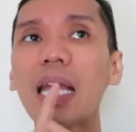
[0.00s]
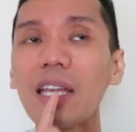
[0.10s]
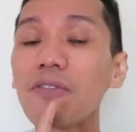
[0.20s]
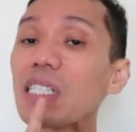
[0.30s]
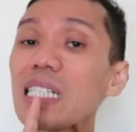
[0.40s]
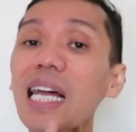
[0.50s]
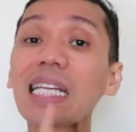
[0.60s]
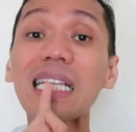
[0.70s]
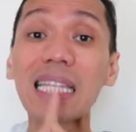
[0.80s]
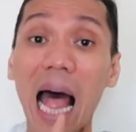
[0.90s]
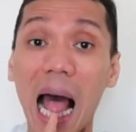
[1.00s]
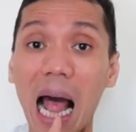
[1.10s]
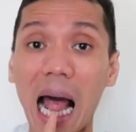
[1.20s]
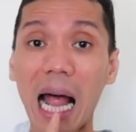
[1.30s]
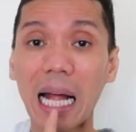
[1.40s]
If you slide the
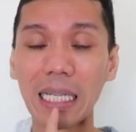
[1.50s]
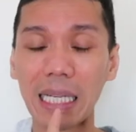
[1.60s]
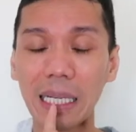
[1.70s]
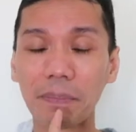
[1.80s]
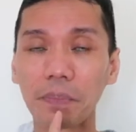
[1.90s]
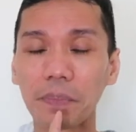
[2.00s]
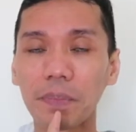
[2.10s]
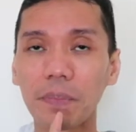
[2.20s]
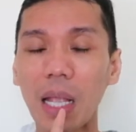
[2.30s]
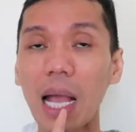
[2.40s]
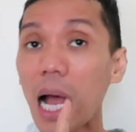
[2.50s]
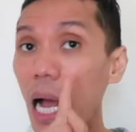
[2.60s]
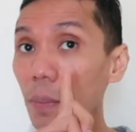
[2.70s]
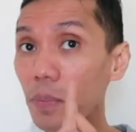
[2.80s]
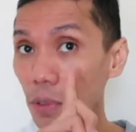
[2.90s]
tongue
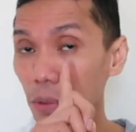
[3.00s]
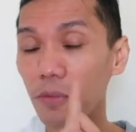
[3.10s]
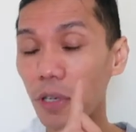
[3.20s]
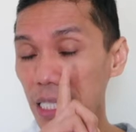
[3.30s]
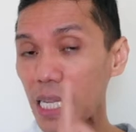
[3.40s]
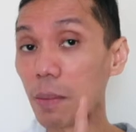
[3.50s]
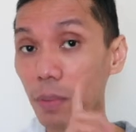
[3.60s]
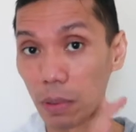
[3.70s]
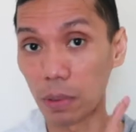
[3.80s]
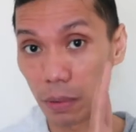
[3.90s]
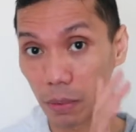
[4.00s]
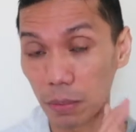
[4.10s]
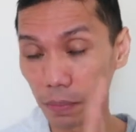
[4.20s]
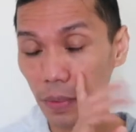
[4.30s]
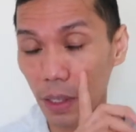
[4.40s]
up to, for example,
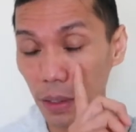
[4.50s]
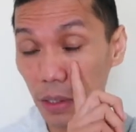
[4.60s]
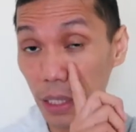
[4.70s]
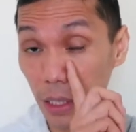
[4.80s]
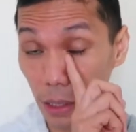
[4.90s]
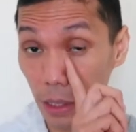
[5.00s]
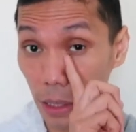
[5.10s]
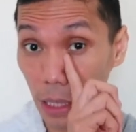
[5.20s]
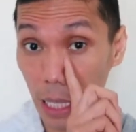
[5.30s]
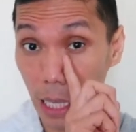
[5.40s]
the